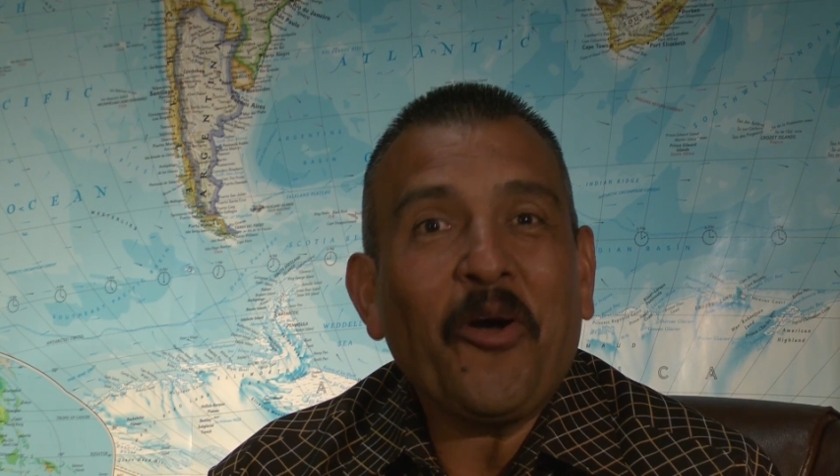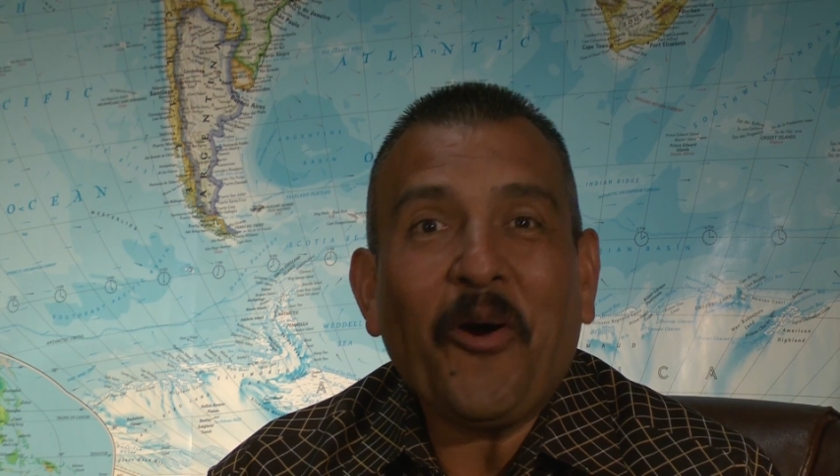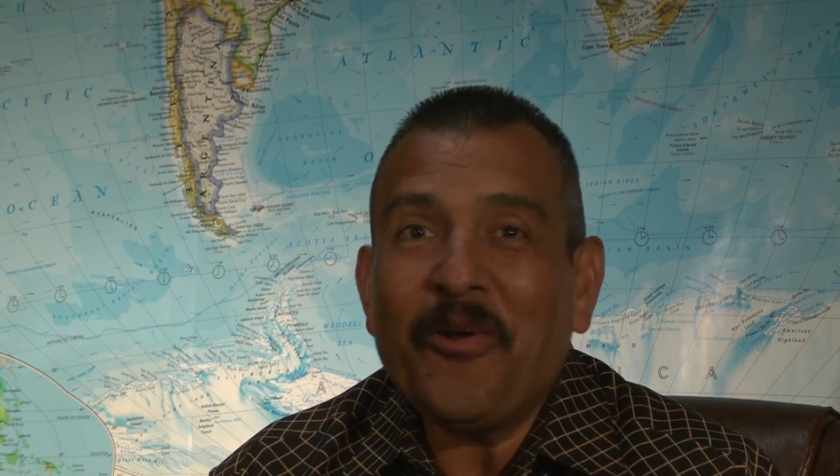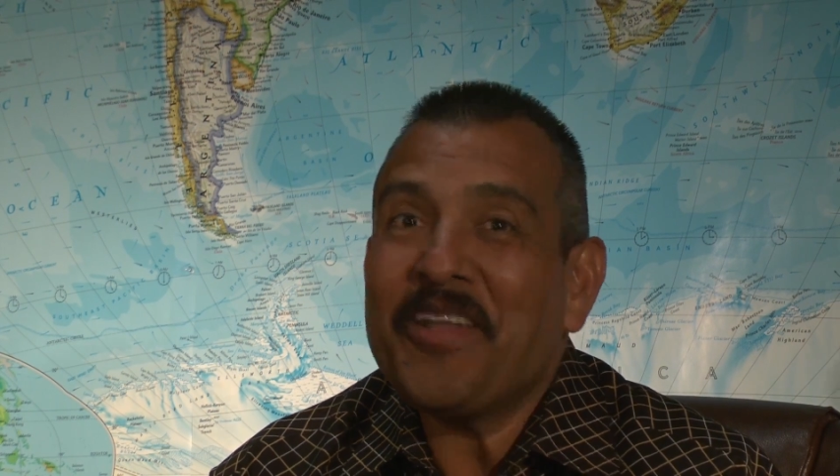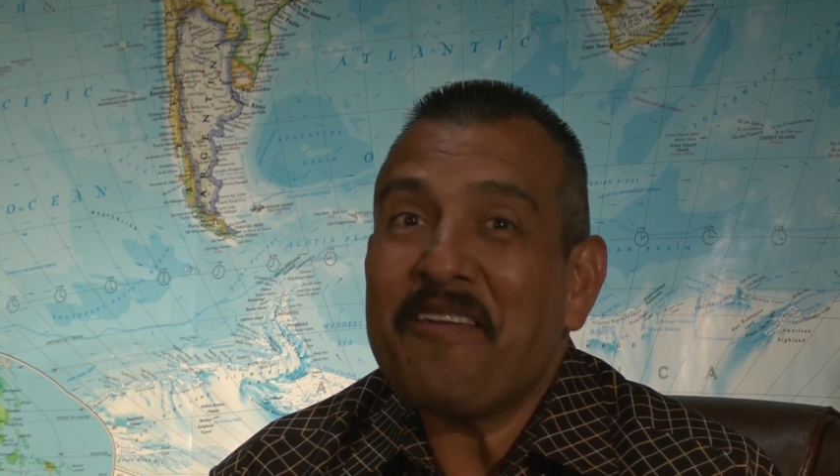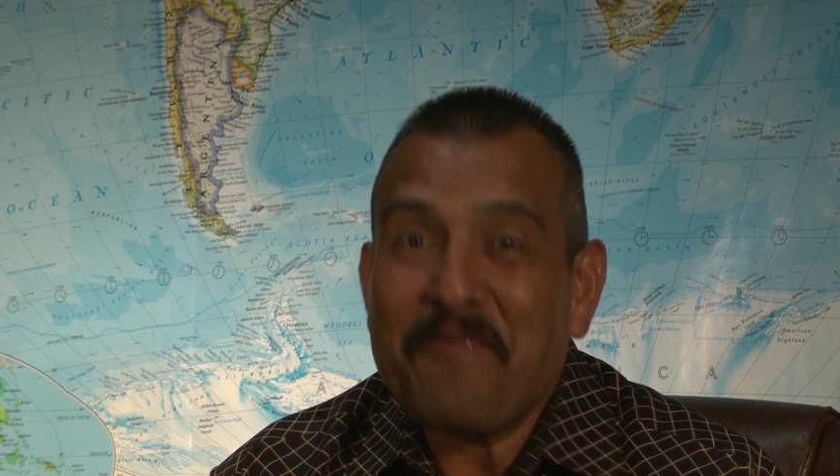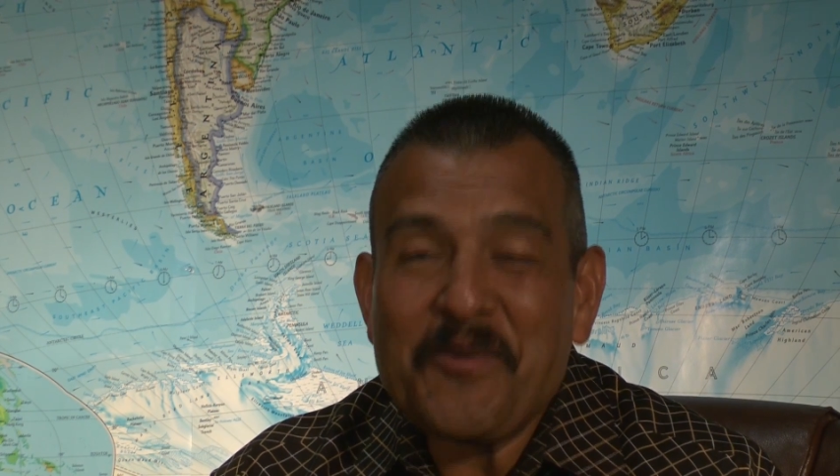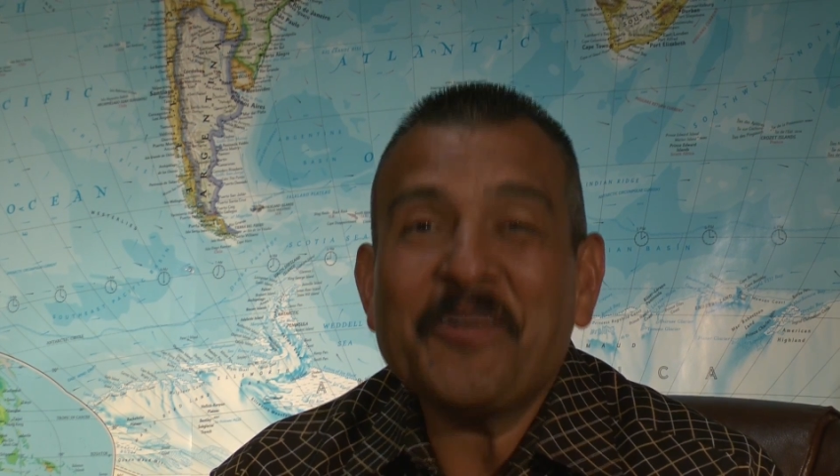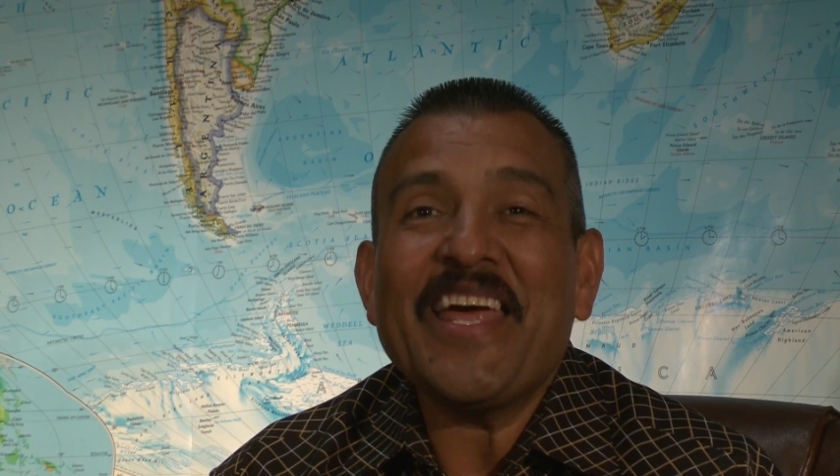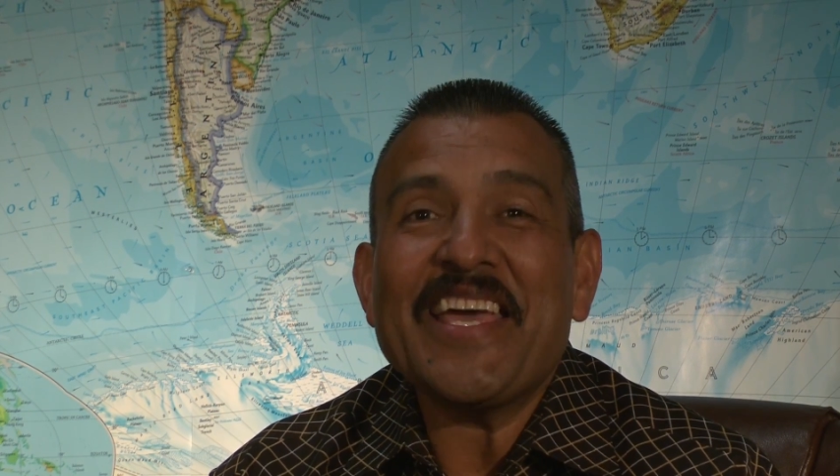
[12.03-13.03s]
We're only a
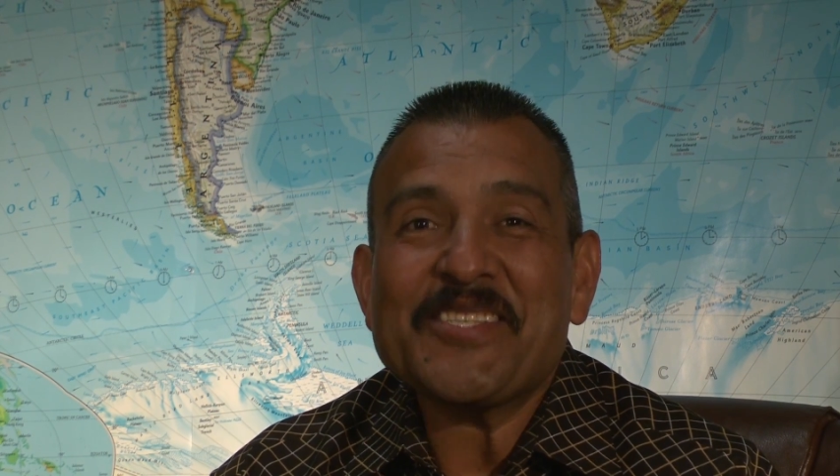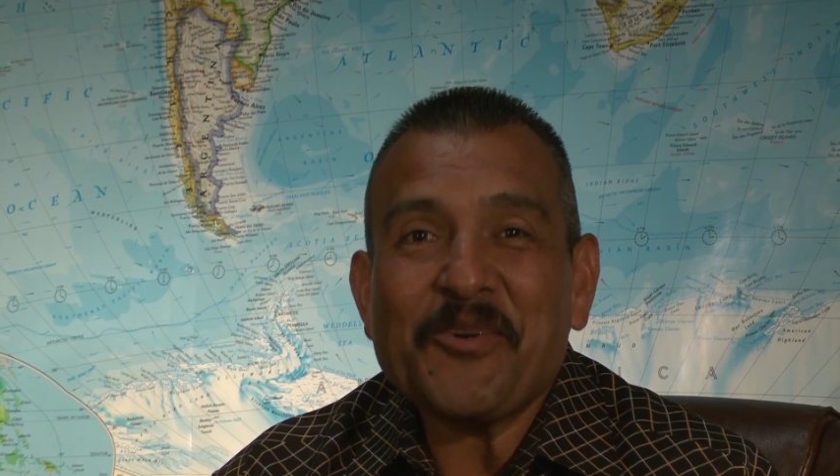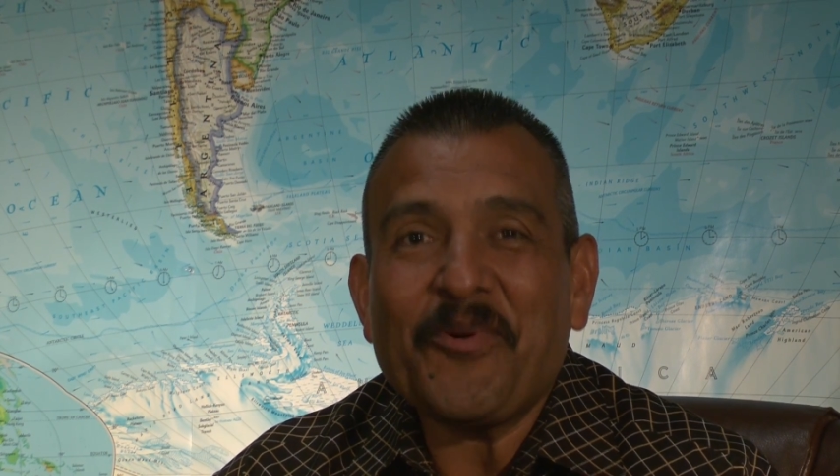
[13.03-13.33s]
few days